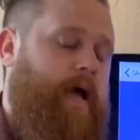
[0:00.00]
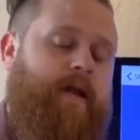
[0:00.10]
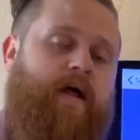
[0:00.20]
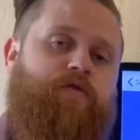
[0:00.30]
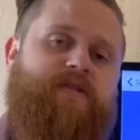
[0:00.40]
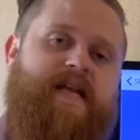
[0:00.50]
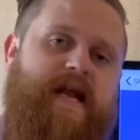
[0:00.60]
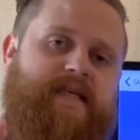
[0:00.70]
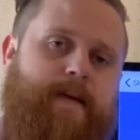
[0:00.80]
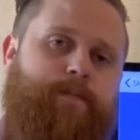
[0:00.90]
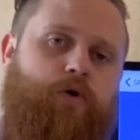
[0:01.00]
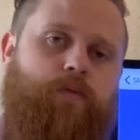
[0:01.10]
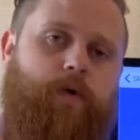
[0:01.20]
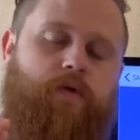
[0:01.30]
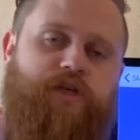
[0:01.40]
Now, there isn't an
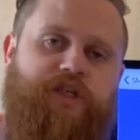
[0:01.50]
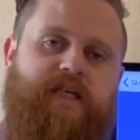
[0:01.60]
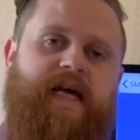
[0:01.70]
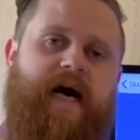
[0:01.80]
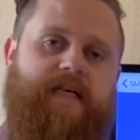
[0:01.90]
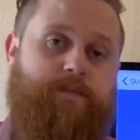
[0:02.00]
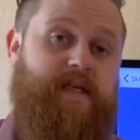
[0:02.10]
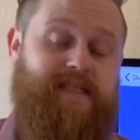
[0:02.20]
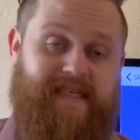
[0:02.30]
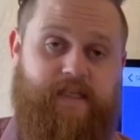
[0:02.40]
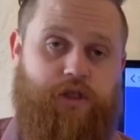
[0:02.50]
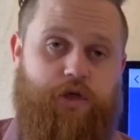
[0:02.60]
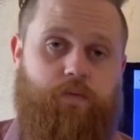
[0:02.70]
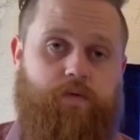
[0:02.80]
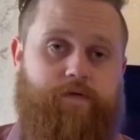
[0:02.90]
example on the sheet that has been sent to
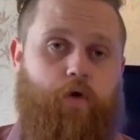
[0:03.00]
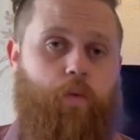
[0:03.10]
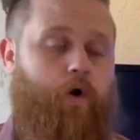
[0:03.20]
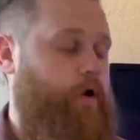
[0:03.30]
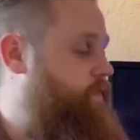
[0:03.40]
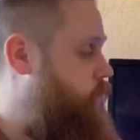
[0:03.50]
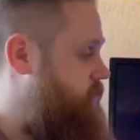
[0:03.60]
you of your work for